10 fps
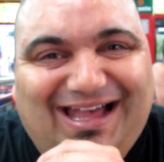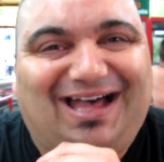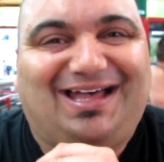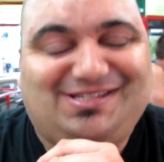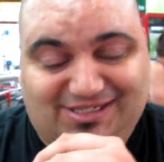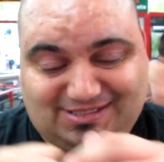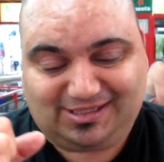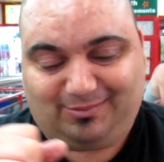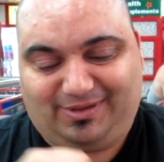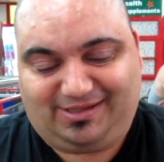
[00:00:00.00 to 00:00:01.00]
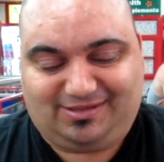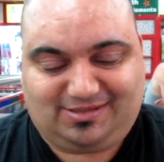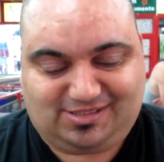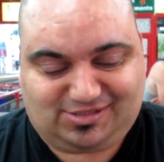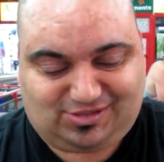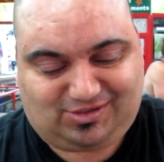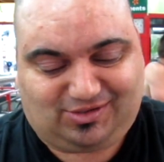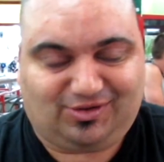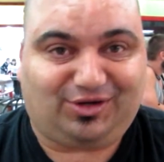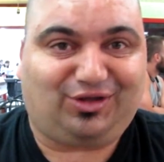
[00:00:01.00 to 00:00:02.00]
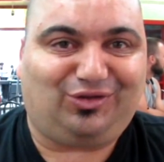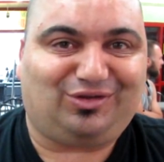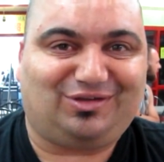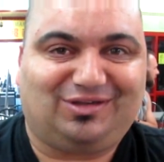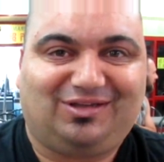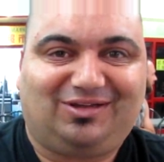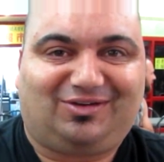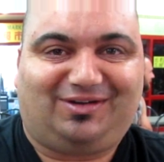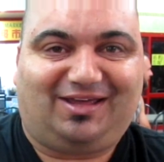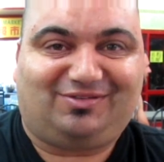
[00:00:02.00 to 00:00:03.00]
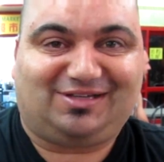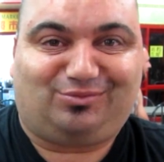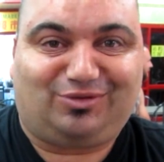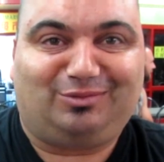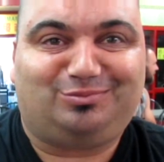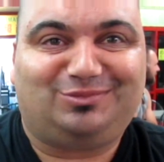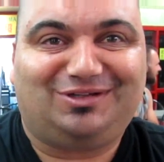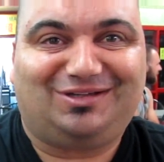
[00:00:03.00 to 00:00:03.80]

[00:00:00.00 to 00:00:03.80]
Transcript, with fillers: Ha, jeez. But yeah, just got a kick. Gonna have some rum.